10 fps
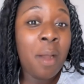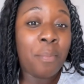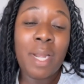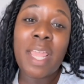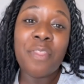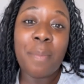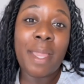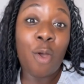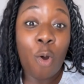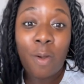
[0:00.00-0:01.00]
breaking the
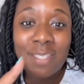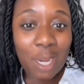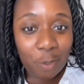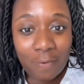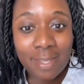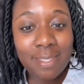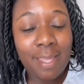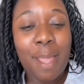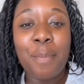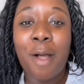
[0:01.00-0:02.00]
bank or
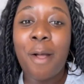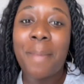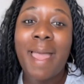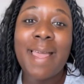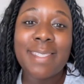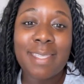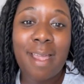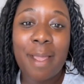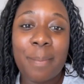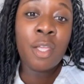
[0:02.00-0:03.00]
sacrificing a bomb ass
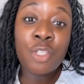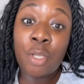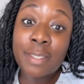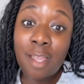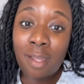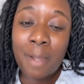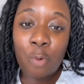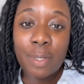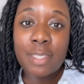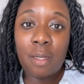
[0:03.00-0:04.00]
time. So let's talk
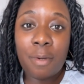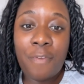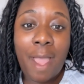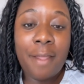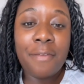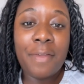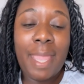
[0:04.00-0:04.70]
about reason number five.